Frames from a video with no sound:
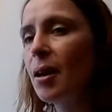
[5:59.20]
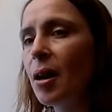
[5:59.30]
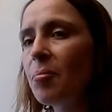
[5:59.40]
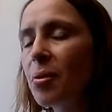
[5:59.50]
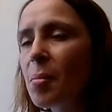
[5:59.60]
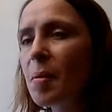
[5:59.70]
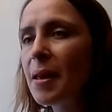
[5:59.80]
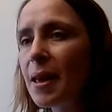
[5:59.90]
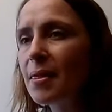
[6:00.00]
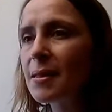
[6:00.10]
I'm probably
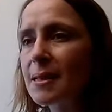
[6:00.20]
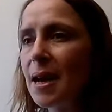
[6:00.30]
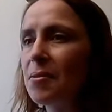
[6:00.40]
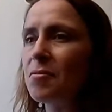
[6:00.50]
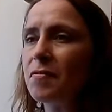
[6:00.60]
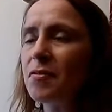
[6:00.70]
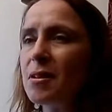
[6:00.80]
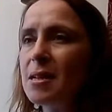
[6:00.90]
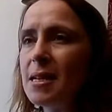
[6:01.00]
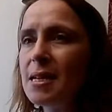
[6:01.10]
in the saddle for at
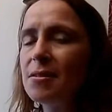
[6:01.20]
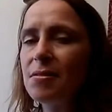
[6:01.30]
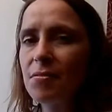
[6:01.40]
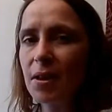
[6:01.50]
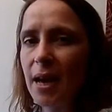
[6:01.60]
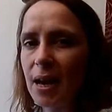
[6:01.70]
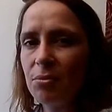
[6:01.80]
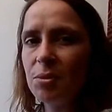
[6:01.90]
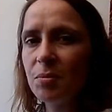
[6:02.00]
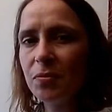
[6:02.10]
least 3 hours
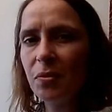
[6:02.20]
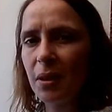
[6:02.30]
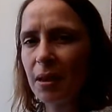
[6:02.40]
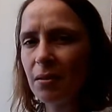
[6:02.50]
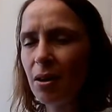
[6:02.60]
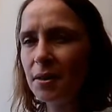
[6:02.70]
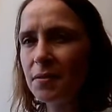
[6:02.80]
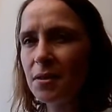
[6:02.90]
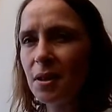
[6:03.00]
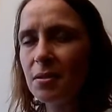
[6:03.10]
before that kind of
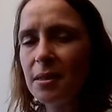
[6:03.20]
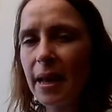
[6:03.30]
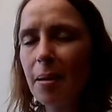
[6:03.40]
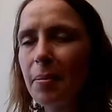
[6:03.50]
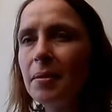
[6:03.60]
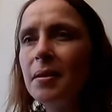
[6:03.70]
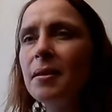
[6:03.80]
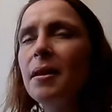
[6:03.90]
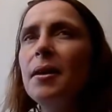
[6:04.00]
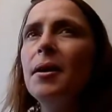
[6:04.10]
starts to happen,
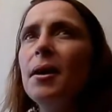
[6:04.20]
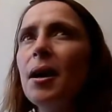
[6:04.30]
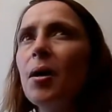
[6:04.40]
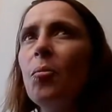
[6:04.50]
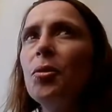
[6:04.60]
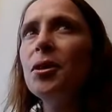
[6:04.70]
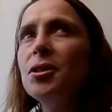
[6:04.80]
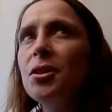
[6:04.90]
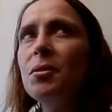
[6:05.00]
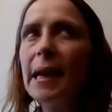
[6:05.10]
and when
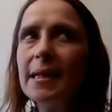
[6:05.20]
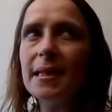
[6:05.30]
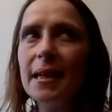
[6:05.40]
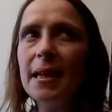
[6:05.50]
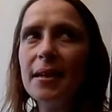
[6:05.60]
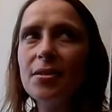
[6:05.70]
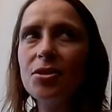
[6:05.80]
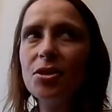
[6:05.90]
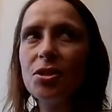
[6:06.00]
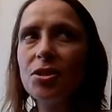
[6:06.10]
do get it, it's
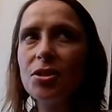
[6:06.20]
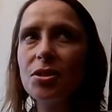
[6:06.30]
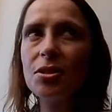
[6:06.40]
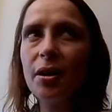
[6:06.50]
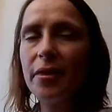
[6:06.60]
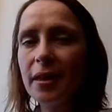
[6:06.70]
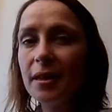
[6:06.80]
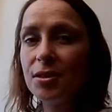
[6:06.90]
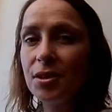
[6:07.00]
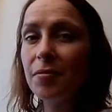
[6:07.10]
just, I think
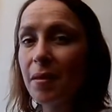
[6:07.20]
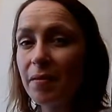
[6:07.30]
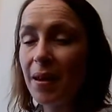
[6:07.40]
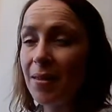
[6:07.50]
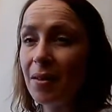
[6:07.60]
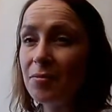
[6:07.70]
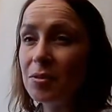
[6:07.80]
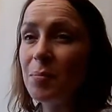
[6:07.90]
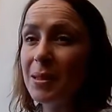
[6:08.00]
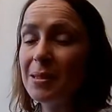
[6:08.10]
it's just from the fact that I've just
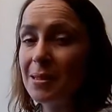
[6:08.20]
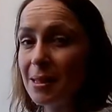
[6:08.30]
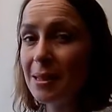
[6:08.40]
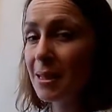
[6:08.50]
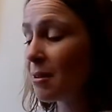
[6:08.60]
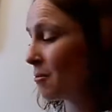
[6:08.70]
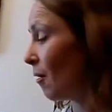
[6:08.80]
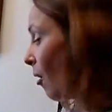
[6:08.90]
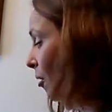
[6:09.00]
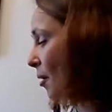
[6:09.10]
been sitting
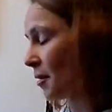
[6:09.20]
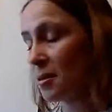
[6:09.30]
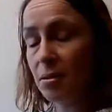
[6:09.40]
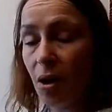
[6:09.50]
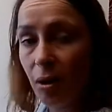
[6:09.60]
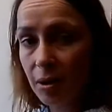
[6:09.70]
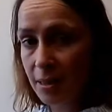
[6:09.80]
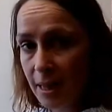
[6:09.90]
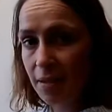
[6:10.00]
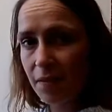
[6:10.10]
on a
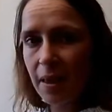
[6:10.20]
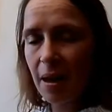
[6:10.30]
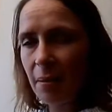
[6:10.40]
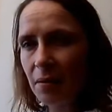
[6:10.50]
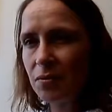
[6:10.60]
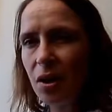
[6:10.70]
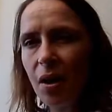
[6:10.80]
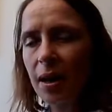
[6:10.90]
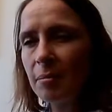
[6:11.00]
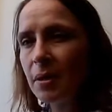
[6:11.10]
seat for that amount of
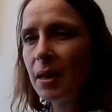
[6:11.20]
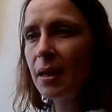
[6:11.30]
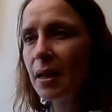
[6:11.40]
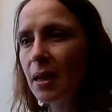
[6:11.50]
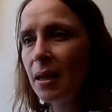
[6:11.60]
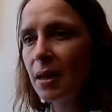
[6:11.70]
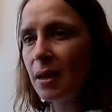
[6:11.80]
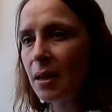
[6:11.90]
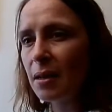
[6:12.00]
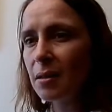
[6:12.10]
time.
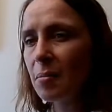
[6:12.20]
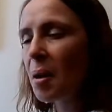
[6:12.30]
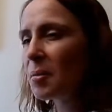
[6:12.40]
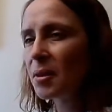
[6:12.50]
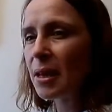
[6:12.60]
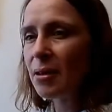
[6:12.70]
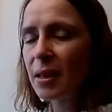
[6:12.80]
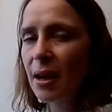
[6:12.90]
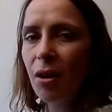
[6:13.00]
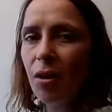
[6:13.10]
The moment that I
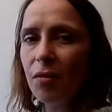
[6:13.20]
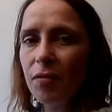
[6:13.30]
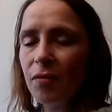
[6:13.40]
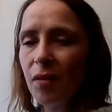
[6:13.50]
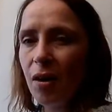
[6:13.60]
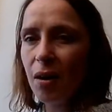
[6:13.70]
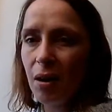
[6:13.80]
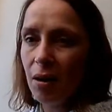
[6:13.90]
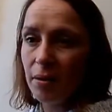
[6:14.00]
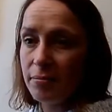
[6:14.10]
get off,
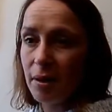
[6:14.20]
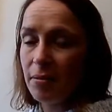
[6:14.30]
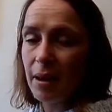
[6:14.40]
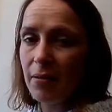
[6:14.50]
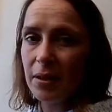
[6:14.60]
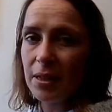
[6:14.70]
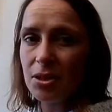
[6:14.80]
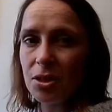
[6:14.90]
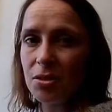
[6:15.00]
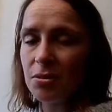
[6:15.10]
I don't have any issues.